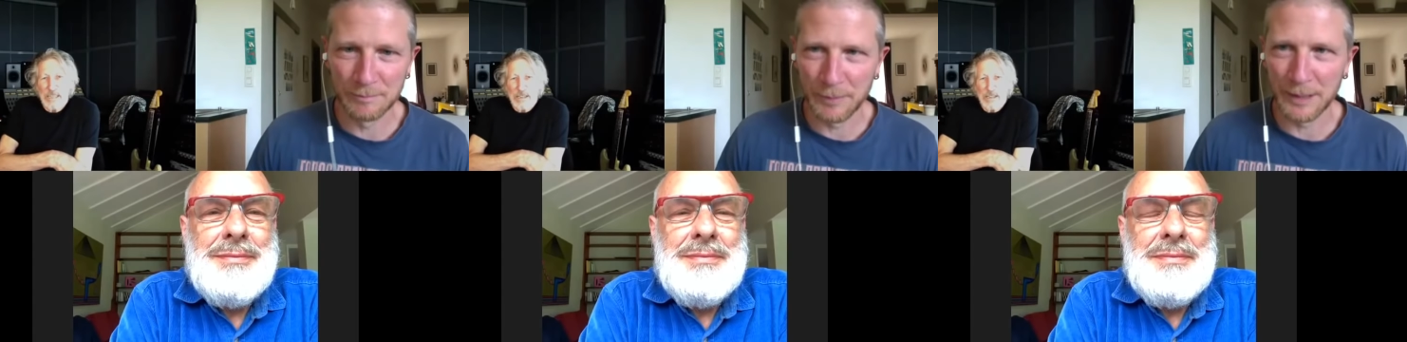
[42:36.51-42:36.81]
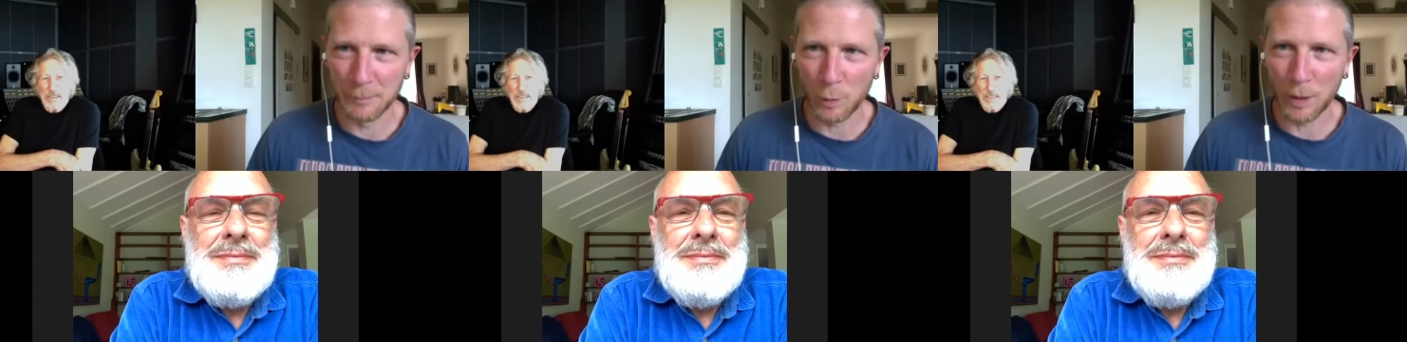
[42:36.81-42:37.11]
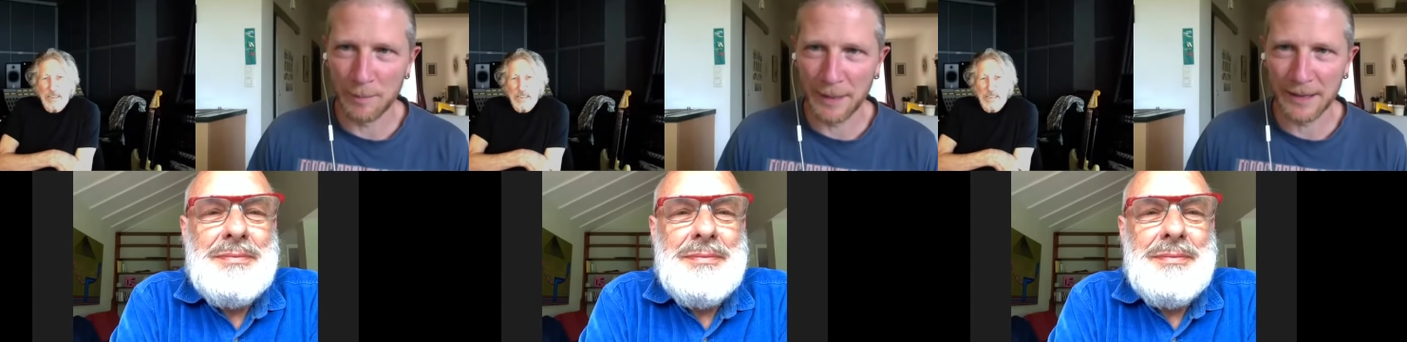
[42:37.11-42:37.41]
Speaker 1: being
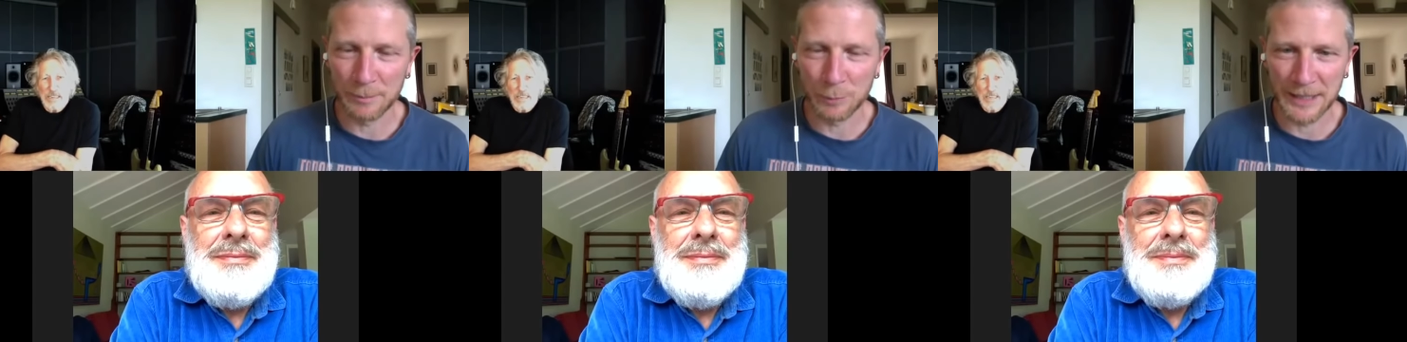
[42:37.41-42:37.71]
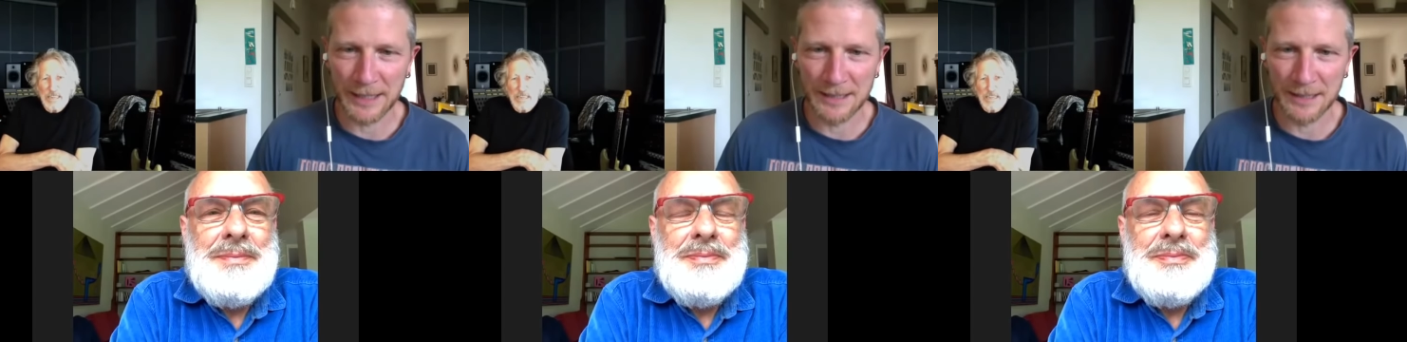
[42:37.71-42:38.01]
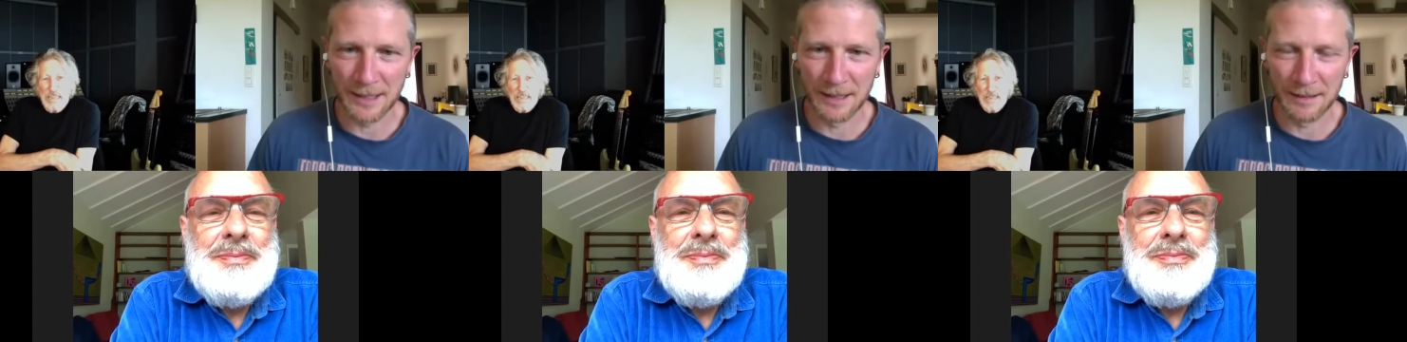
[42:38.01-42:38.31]
quite bad at
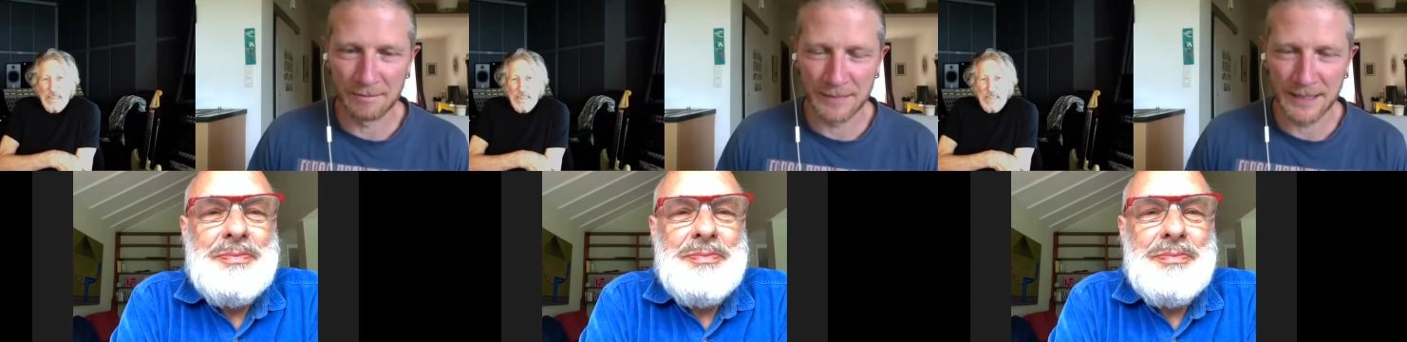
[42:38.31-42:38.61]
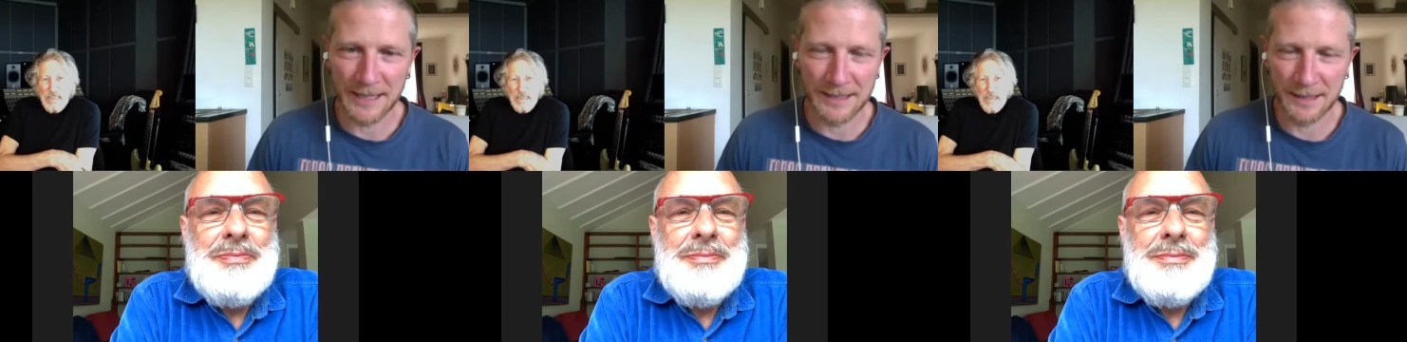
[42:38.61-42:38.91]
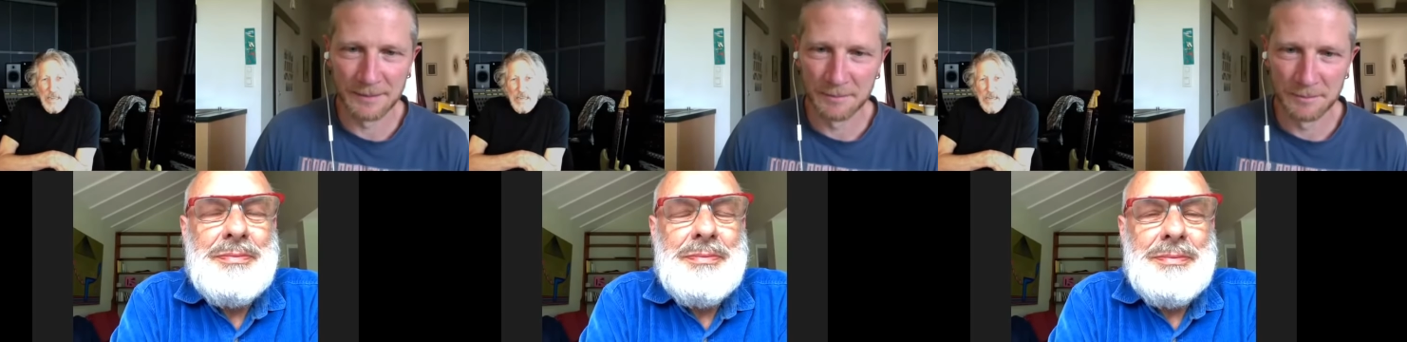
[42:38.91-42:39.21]
protecting our
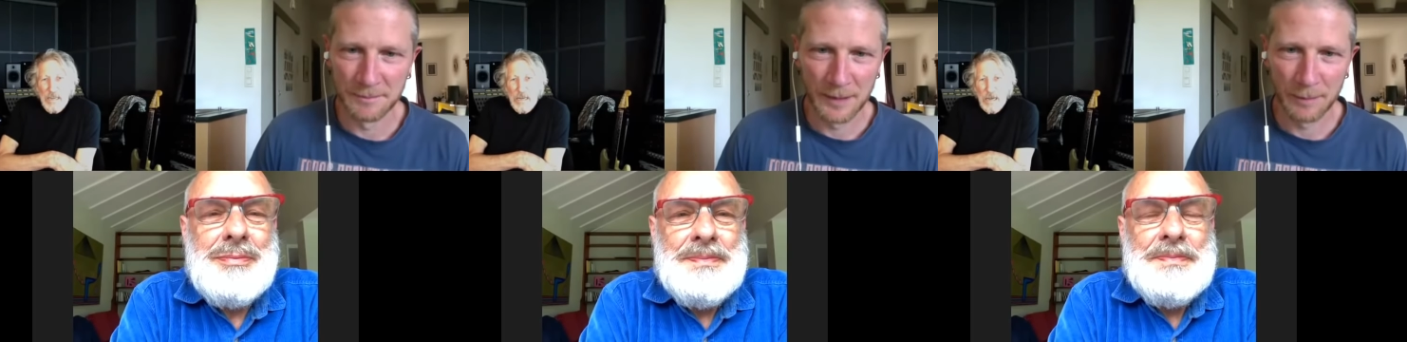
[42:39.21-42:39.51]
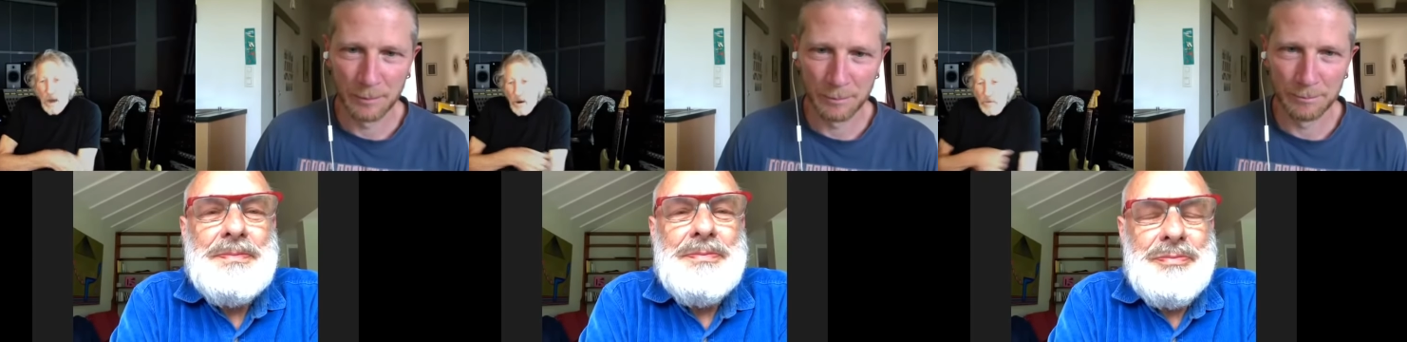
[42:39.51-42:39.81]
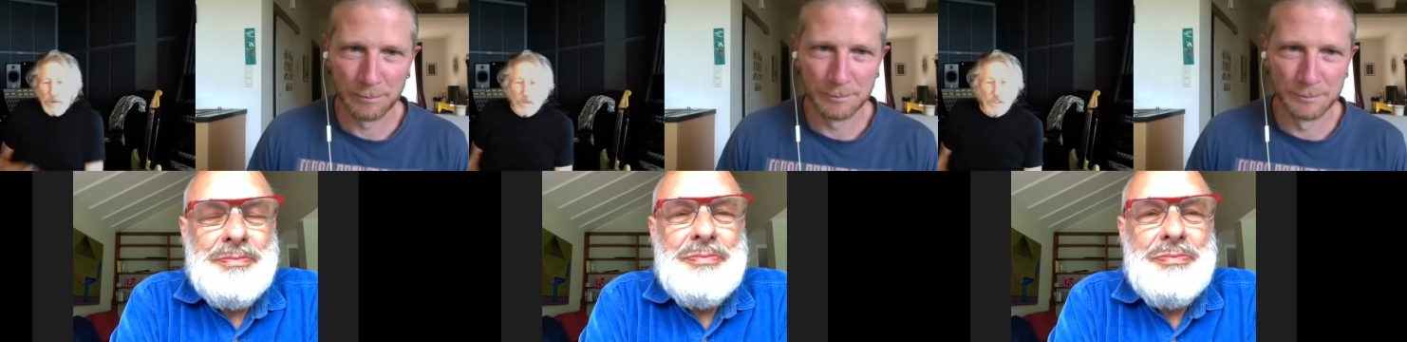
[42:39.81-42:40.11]
data.
Speaker 2: Oh, of
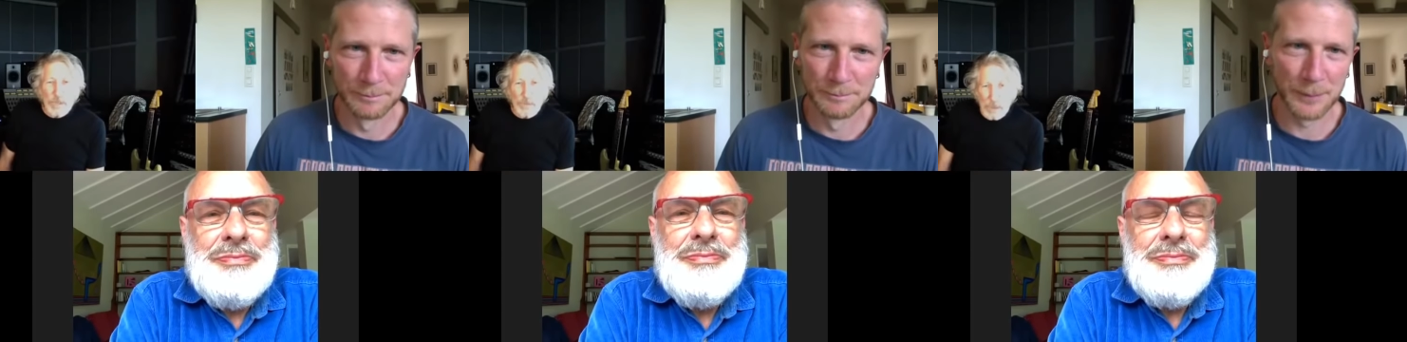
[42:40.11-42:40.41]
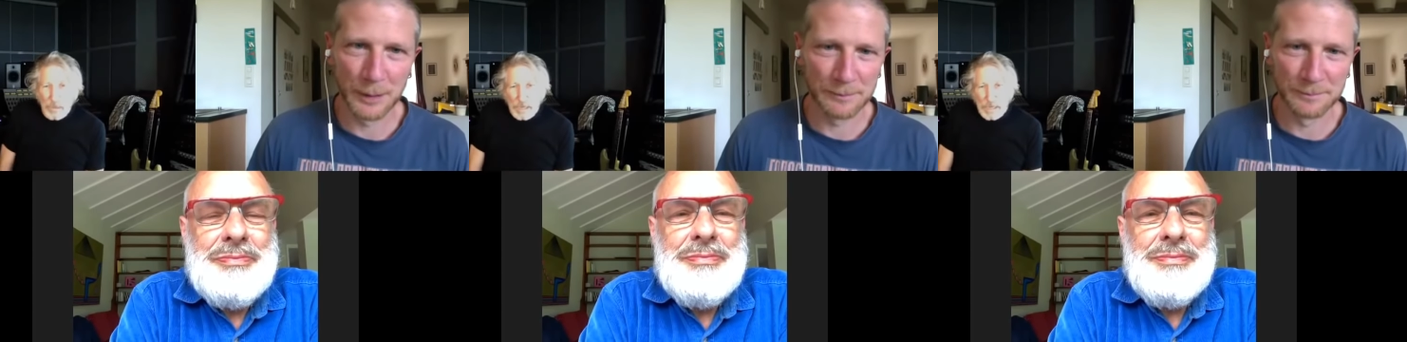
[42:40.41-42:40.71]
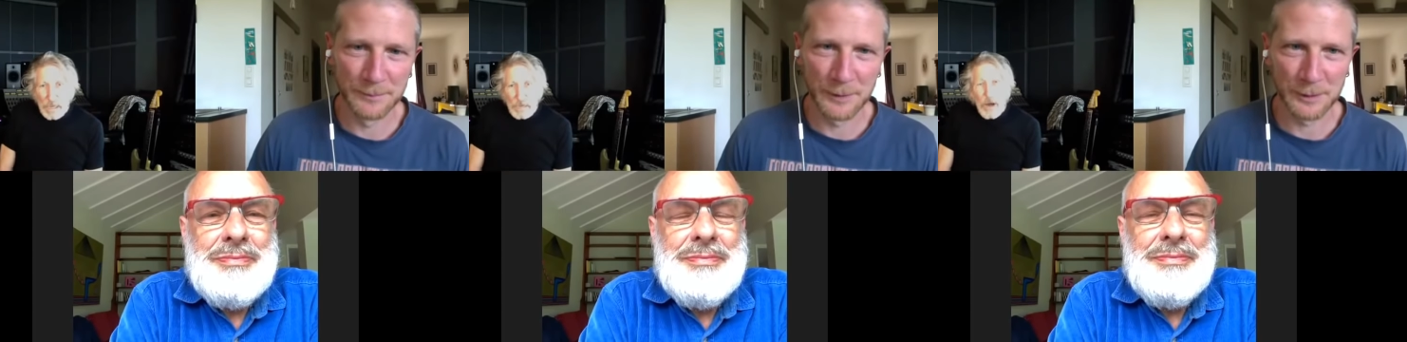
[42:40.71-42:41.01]
course they will but, be. Yeah.
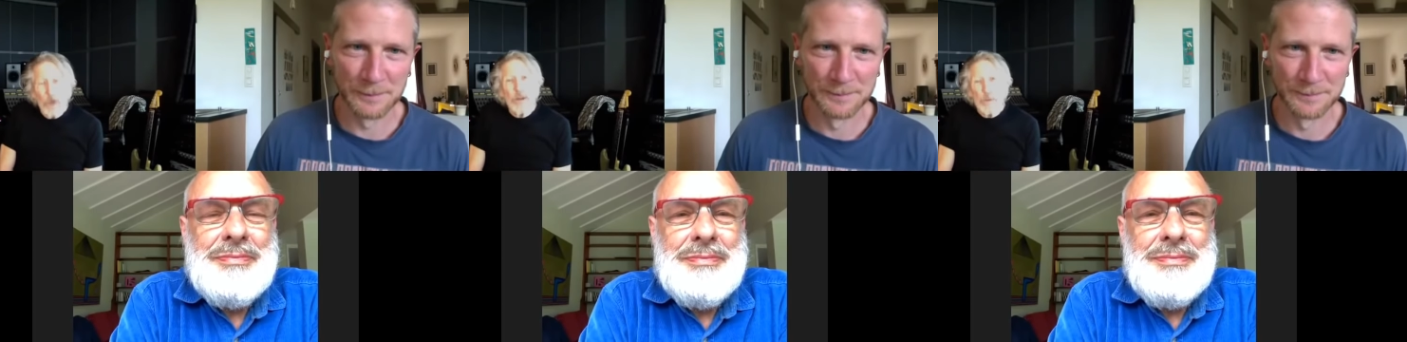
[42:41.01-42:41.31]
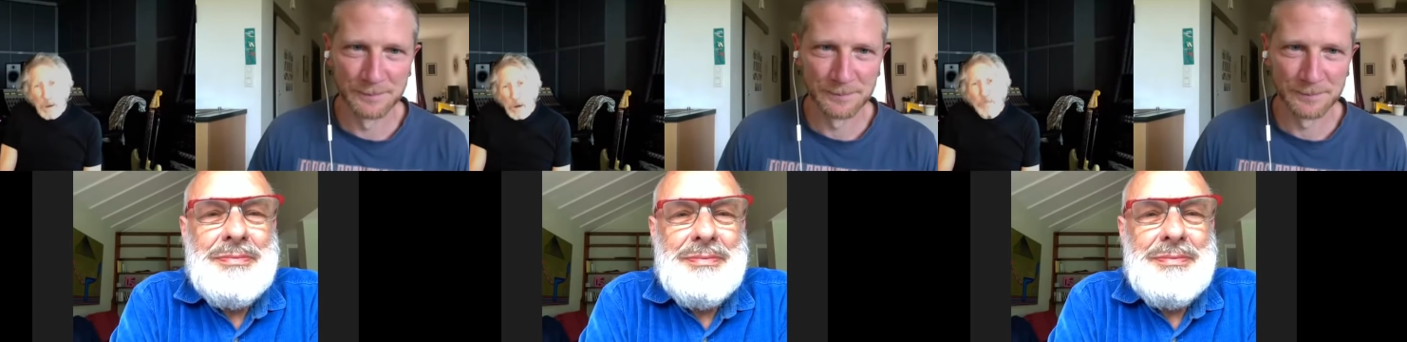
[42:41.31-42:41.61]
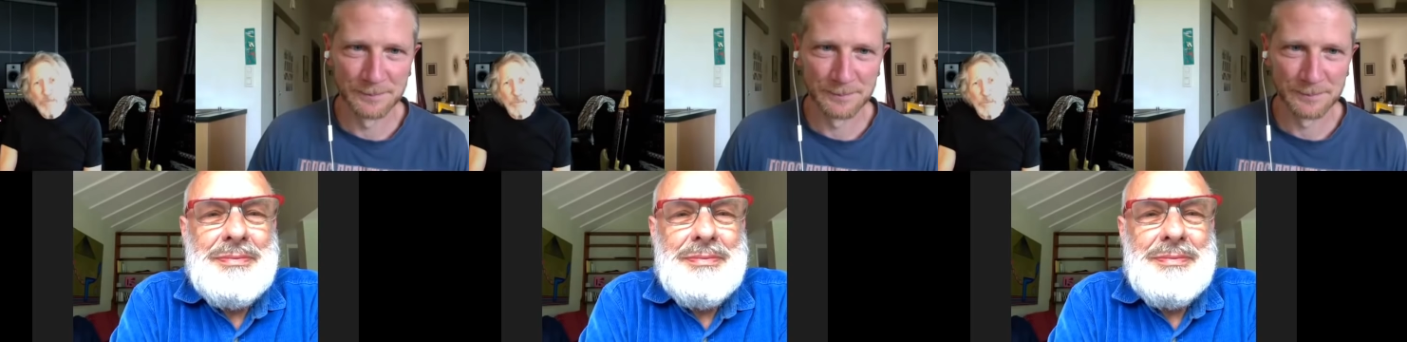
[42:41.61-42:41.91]
No, they're part of
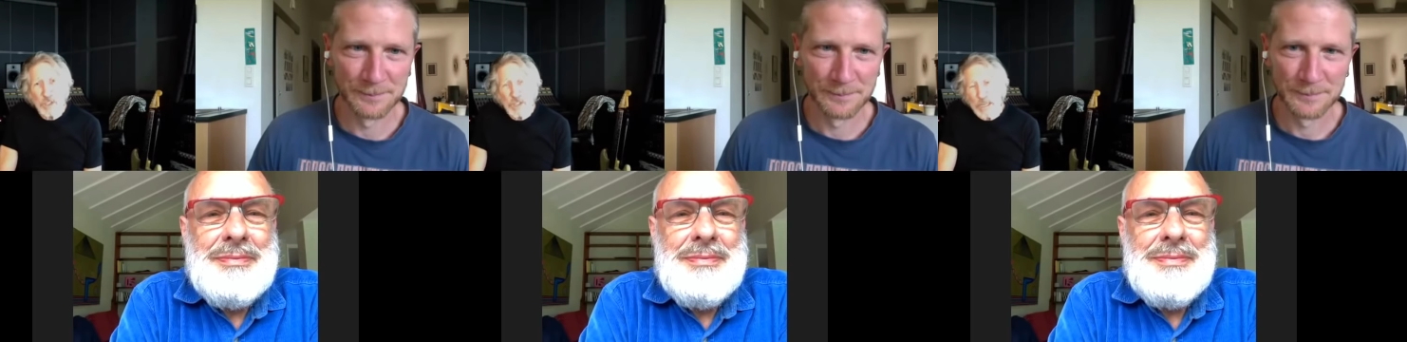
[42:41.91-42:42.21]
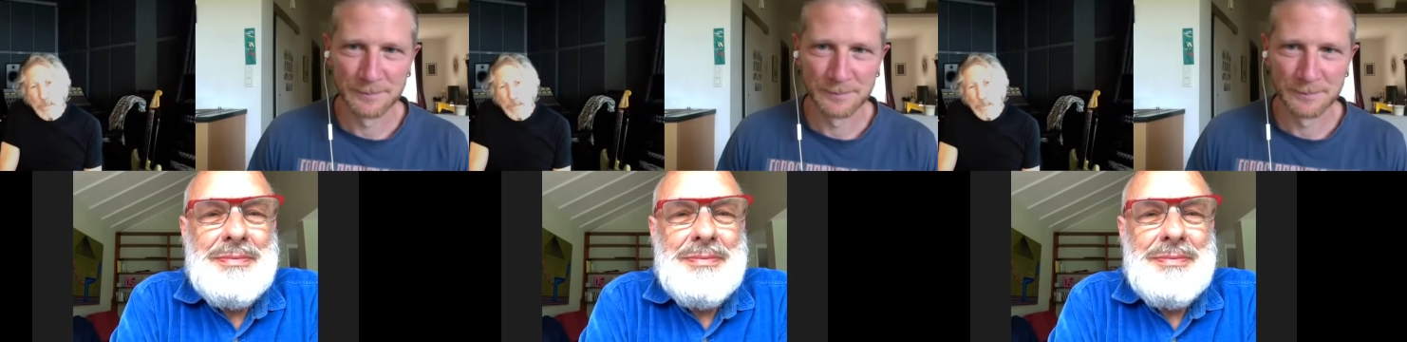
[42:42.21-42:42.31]
the machine,